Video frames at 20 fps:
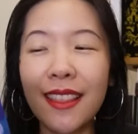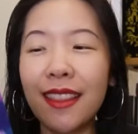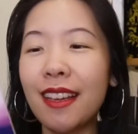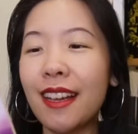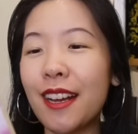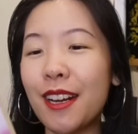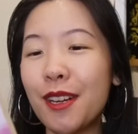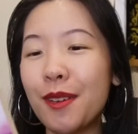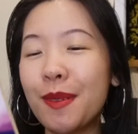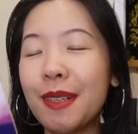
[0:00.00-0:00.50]
The
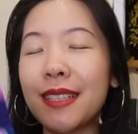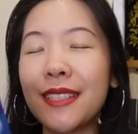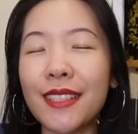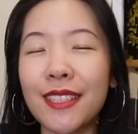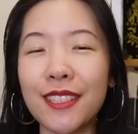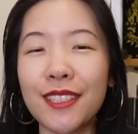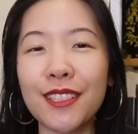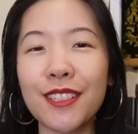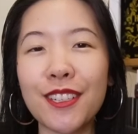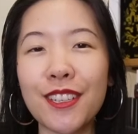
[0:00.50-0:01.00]
heroine
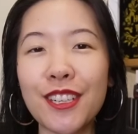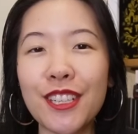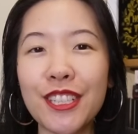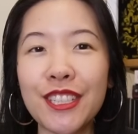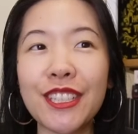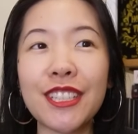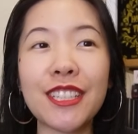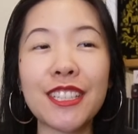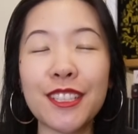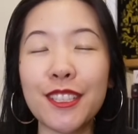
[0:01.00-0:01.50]
sister,
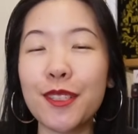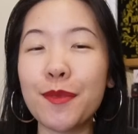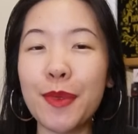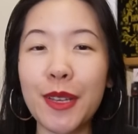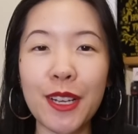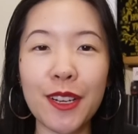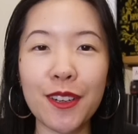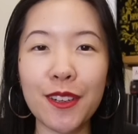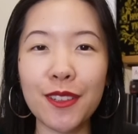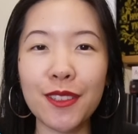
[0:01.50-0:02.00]
she
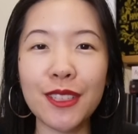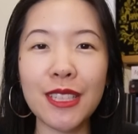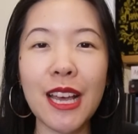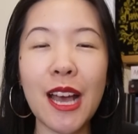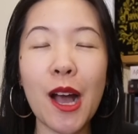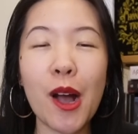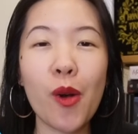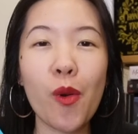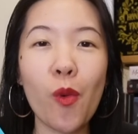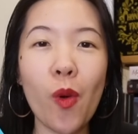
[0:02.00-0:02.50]
disappears
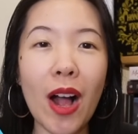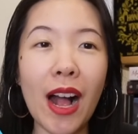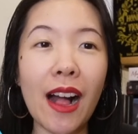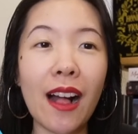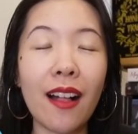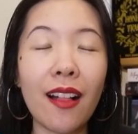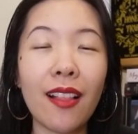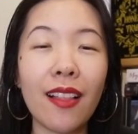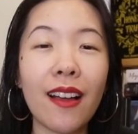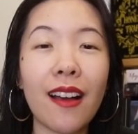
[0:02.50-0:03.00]

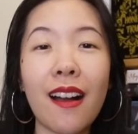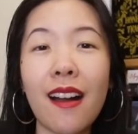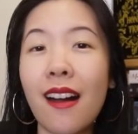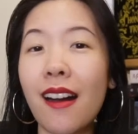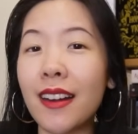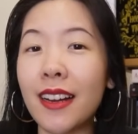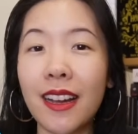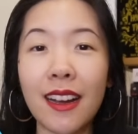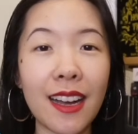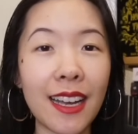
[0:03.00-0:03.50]
while
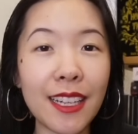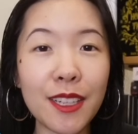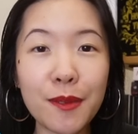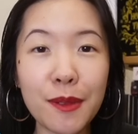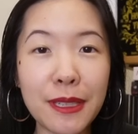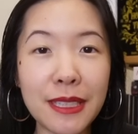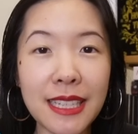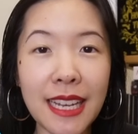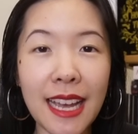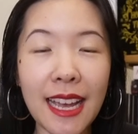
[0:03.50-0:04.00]
on a hike
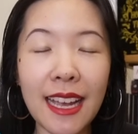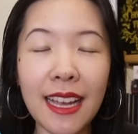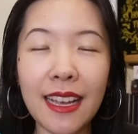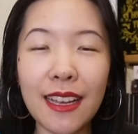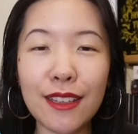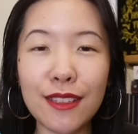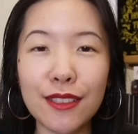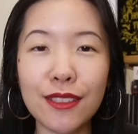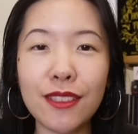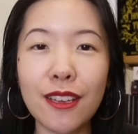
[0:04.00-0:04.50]
one
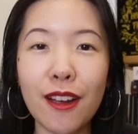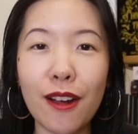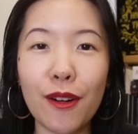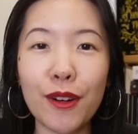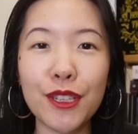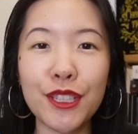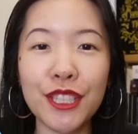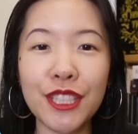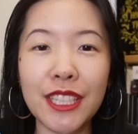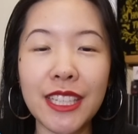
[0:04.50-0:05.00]
day so
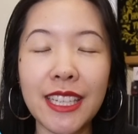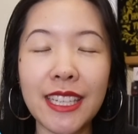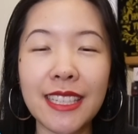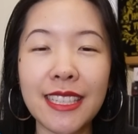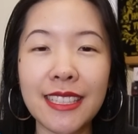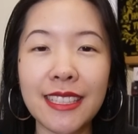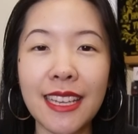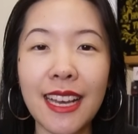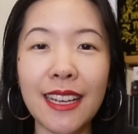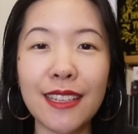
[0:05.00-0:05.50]
she
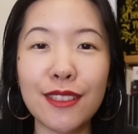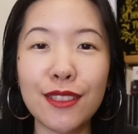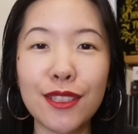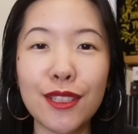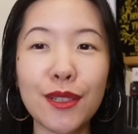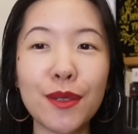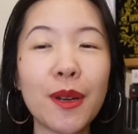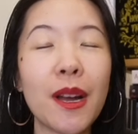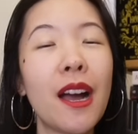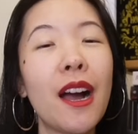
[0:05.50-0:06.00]
decides
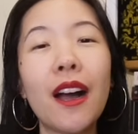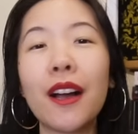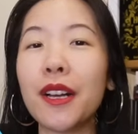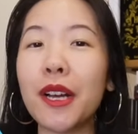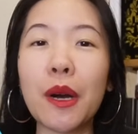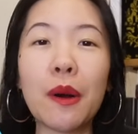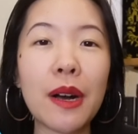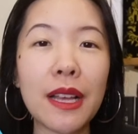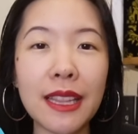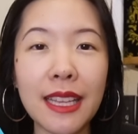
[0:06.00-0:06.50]
to
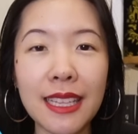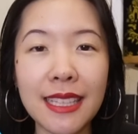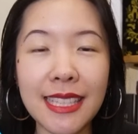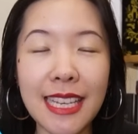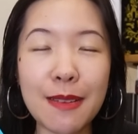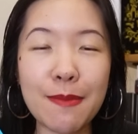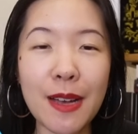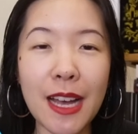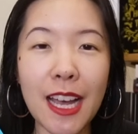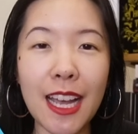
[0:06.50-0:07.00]
go on that
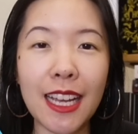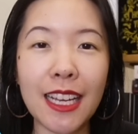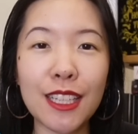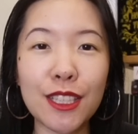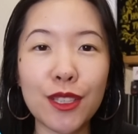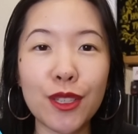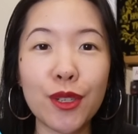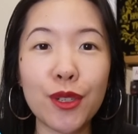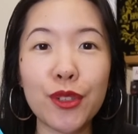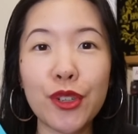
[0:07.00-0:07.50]
same hike
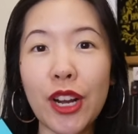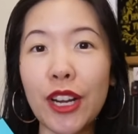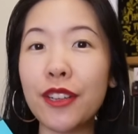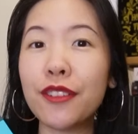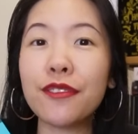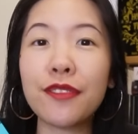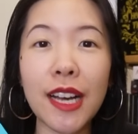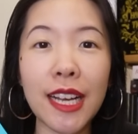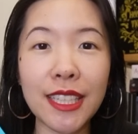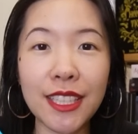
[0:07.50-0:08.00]
to try to
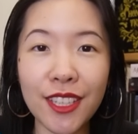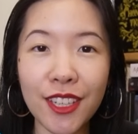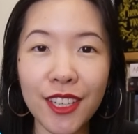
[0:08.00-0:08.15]
find